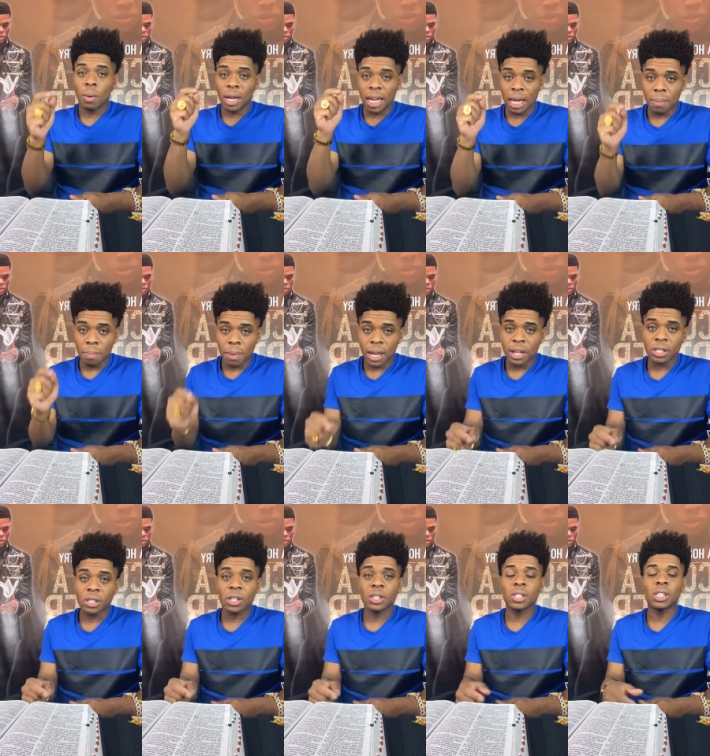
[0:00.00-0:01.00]
When he
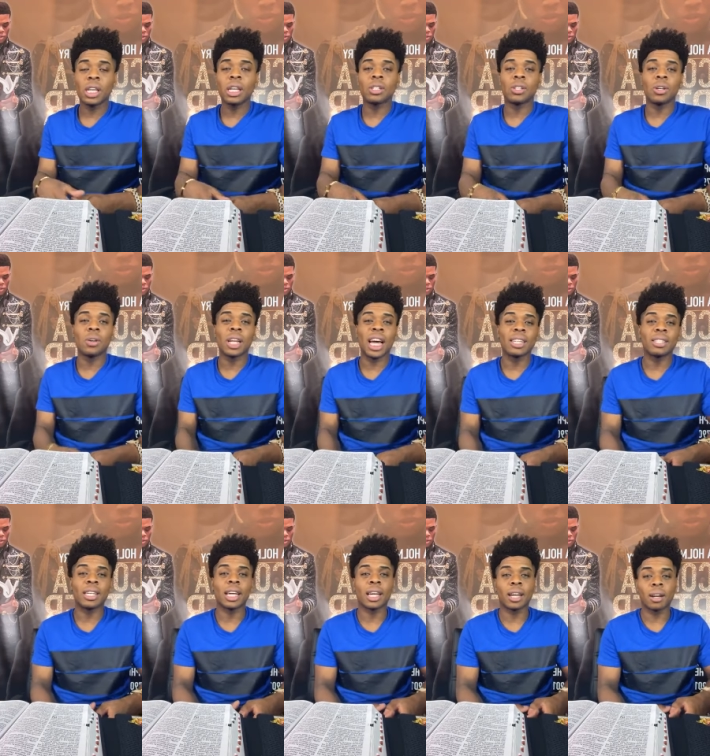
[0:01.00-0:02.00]
ministers seed to you, like
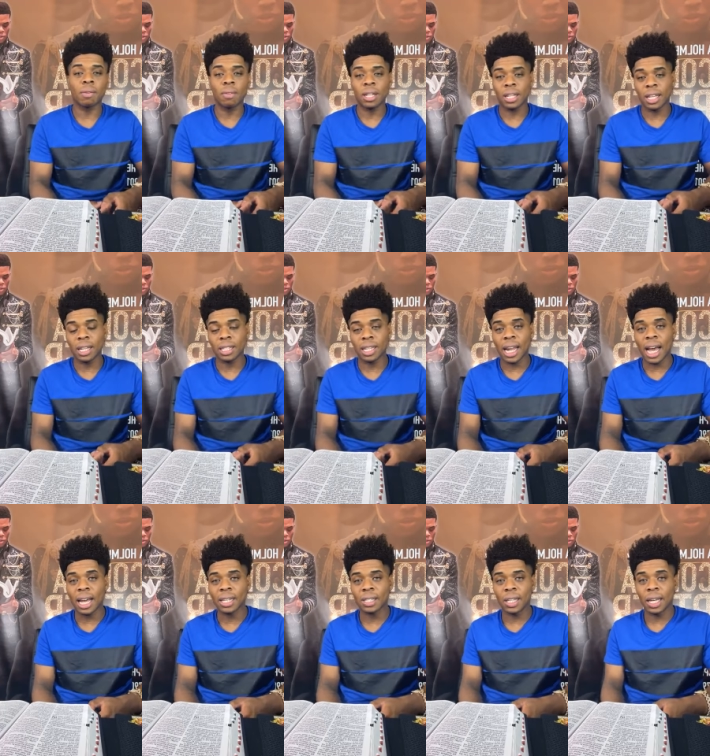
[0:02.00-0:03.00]
Second Corinthians
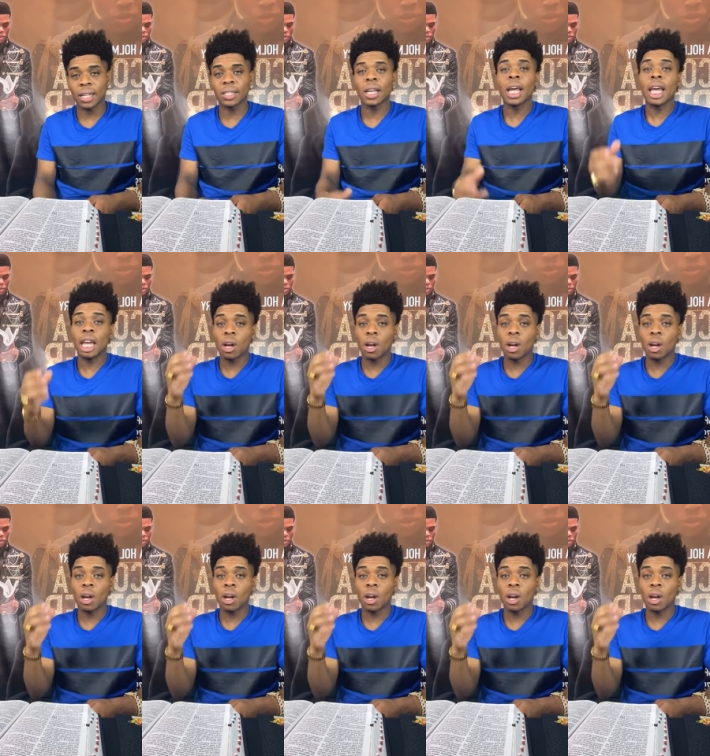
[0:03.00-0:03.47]
9 says,